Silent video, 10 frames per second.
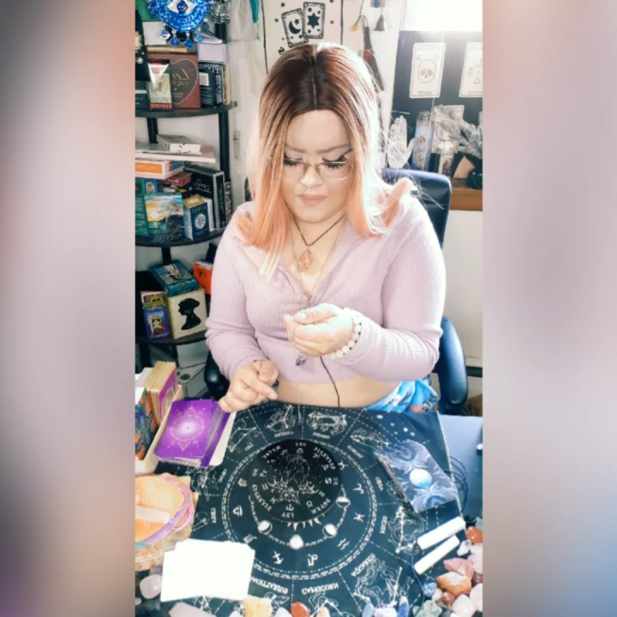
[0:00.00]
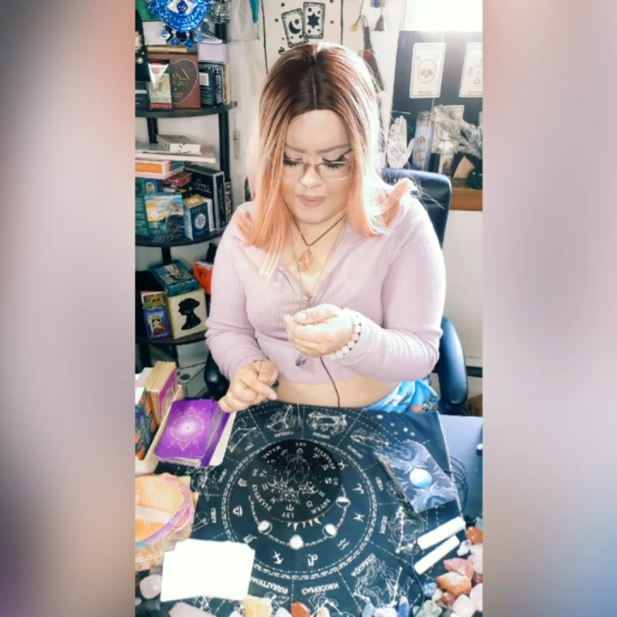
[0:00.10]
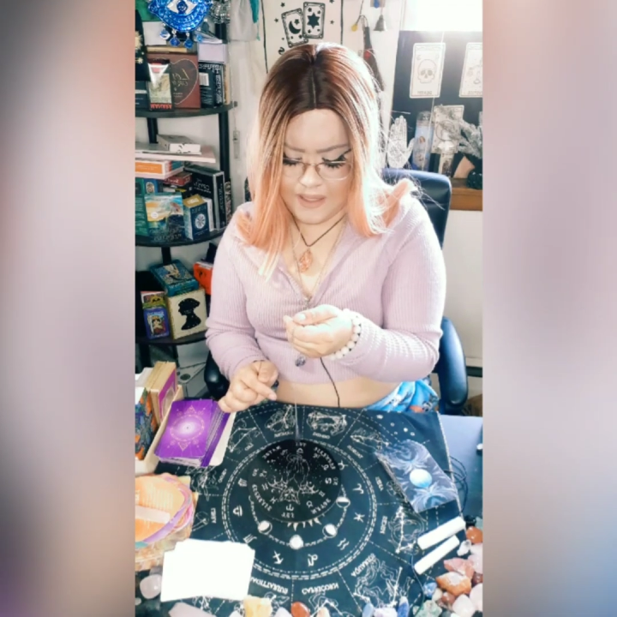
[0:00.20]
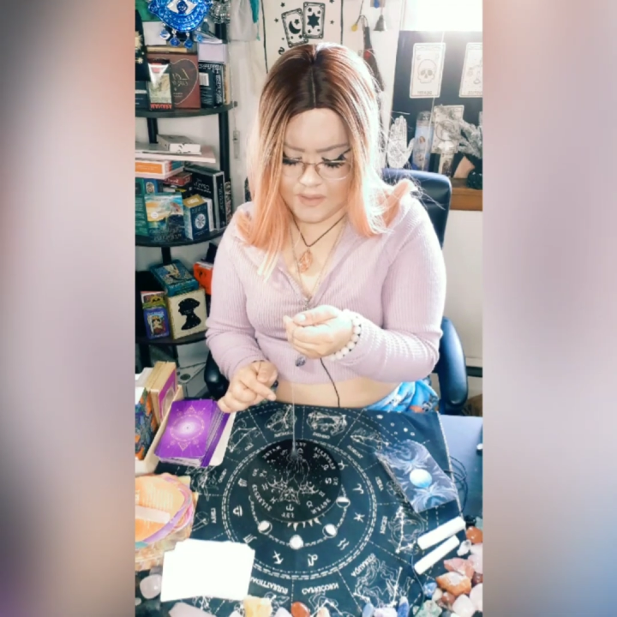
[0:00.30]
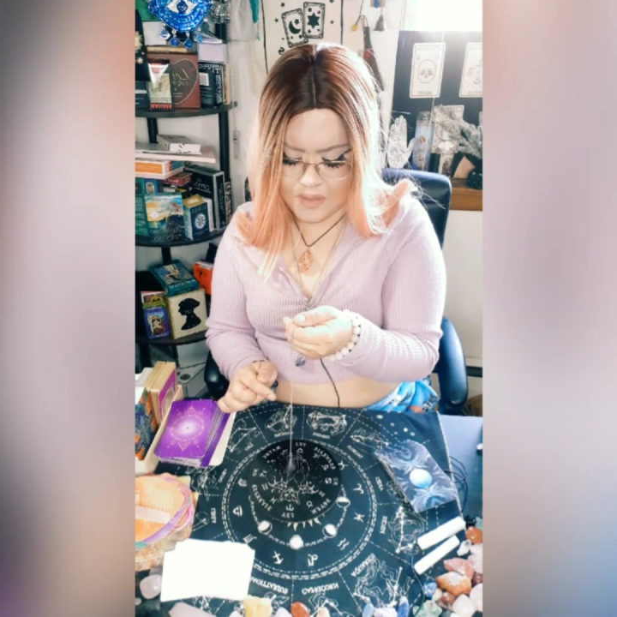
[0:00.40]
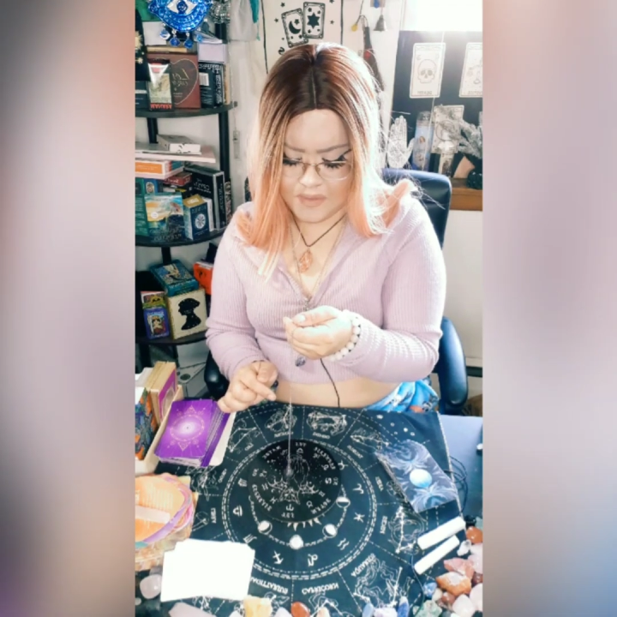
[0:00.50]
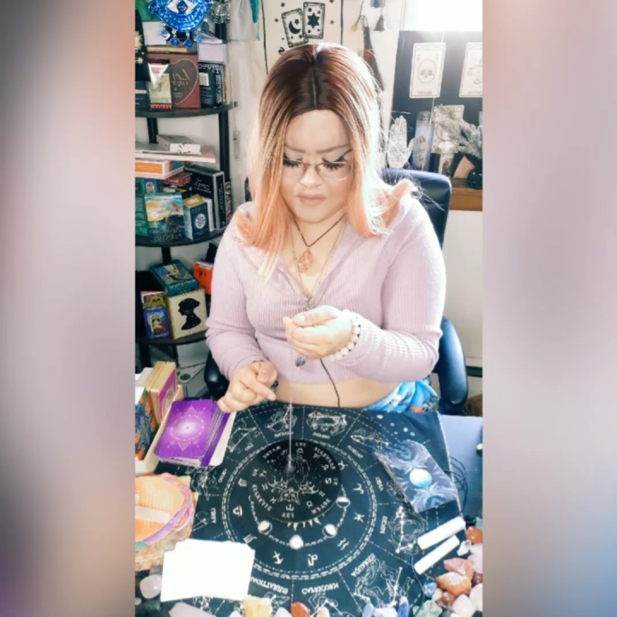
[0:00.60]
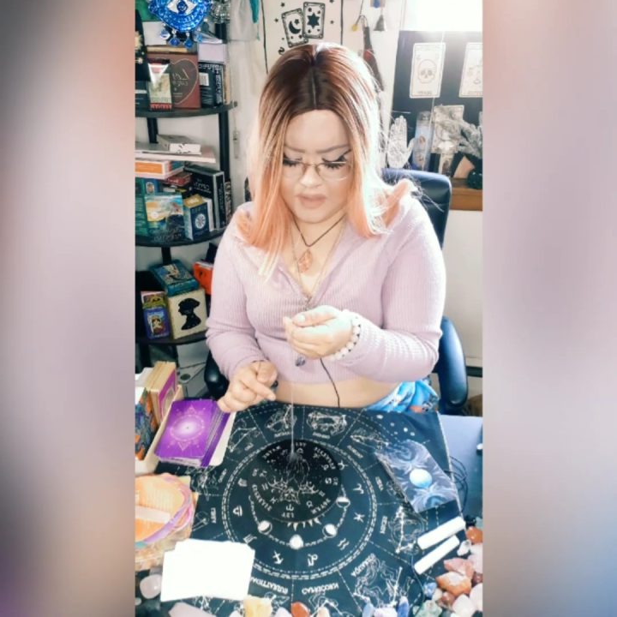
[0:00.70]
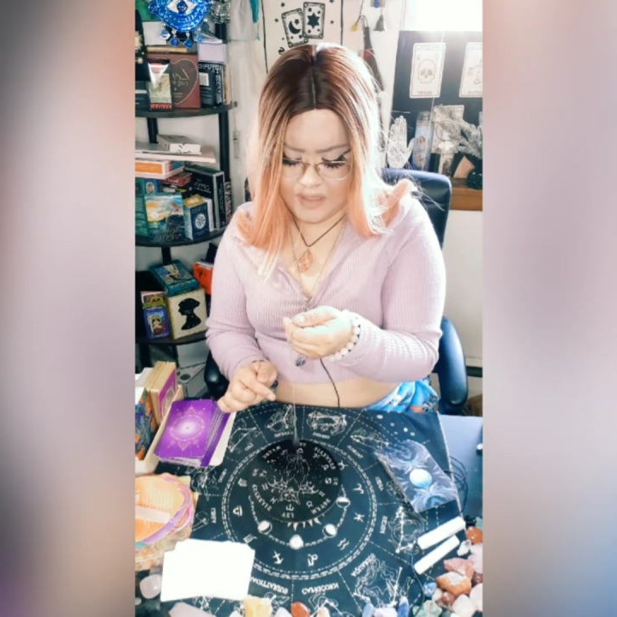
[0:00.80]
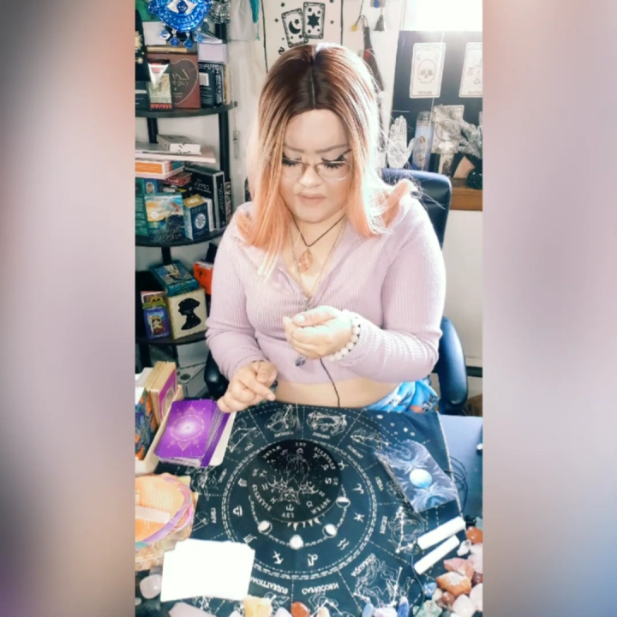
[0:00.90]
Thank you so much
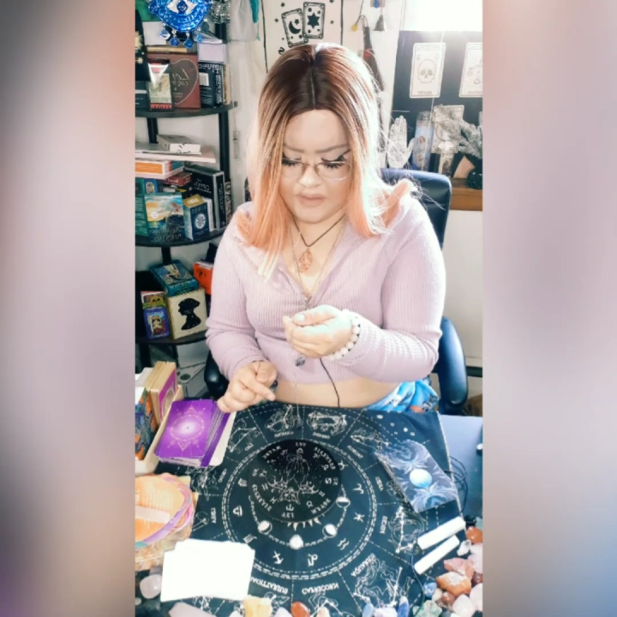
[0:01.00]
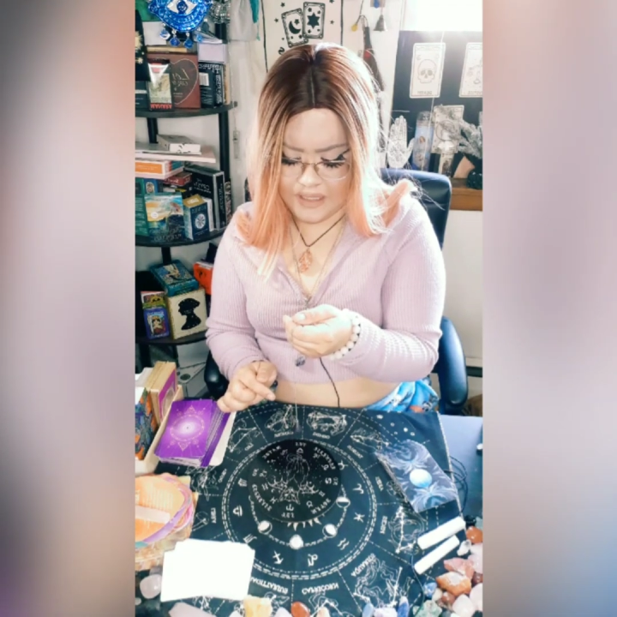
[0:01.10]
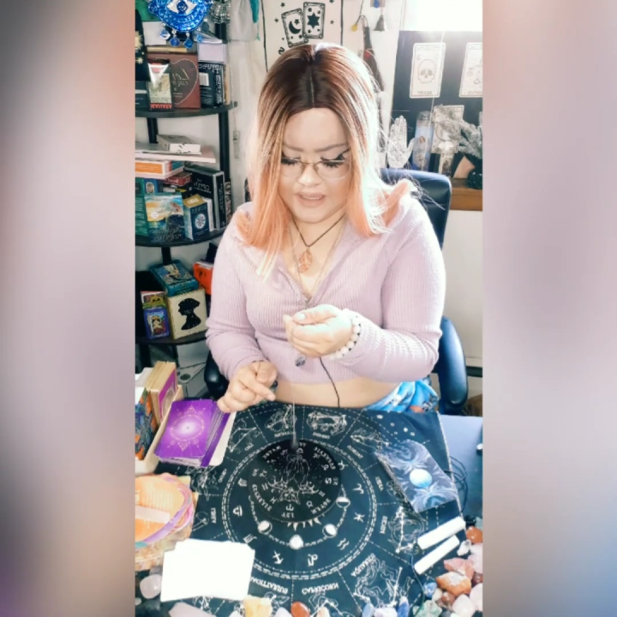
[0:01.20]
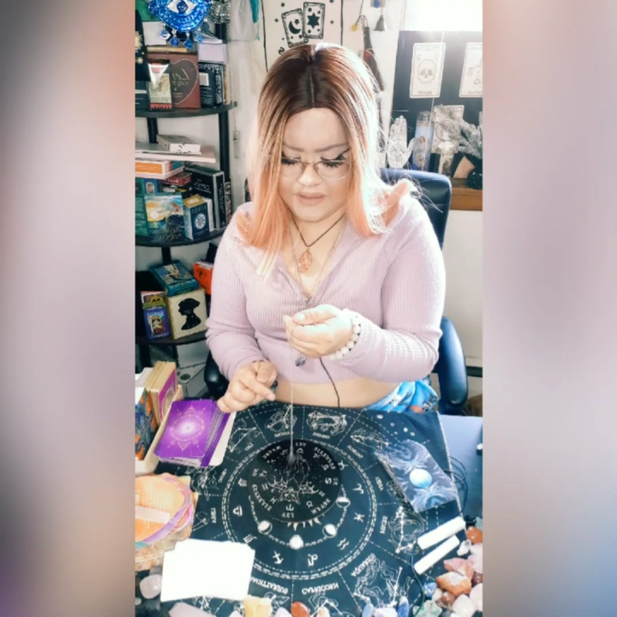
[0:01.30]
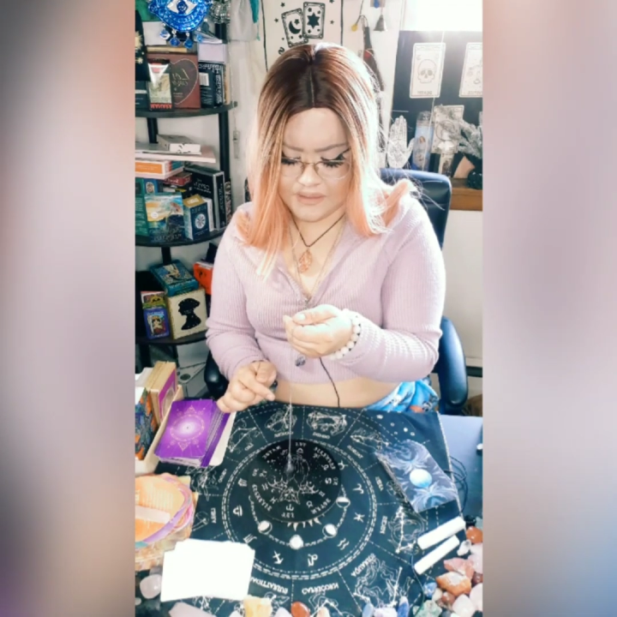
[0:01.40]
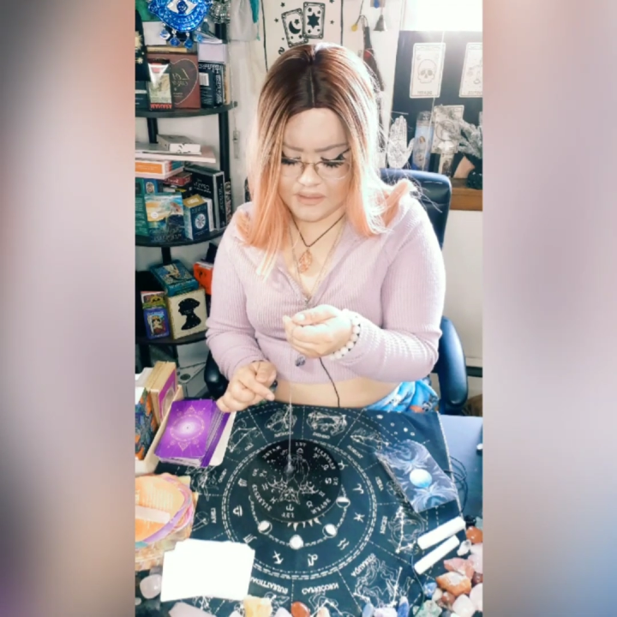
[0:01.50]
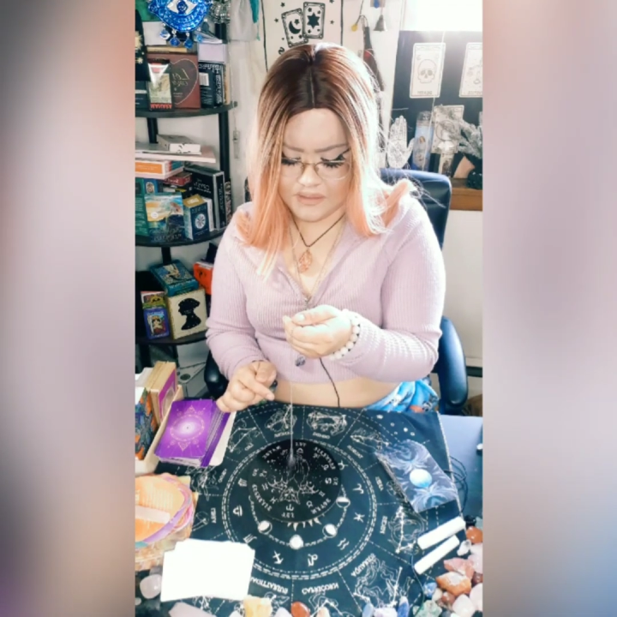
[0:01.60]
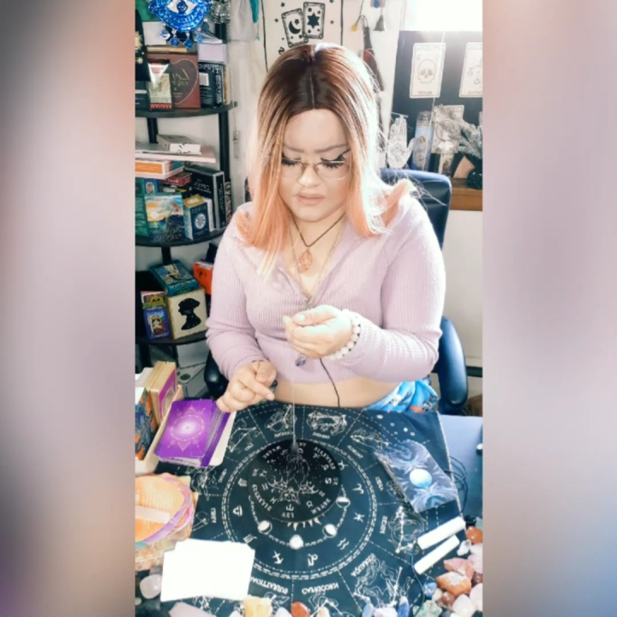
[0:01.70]
for the loving guidance